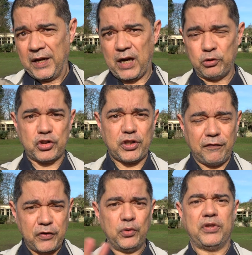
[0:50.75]
Now just a
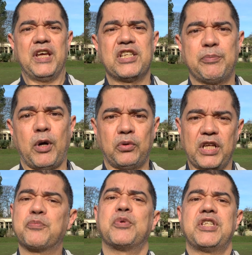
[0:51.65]
few things about
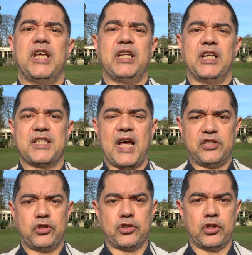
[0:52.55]
this particular
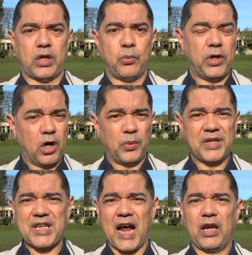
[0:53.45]
test just so that we know
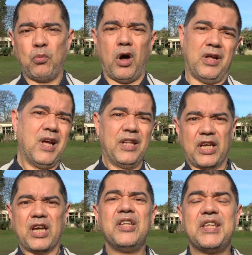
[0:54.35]
exactly what
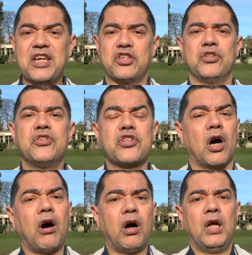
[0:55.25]
the conditions
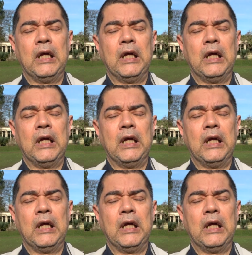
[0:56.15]
are.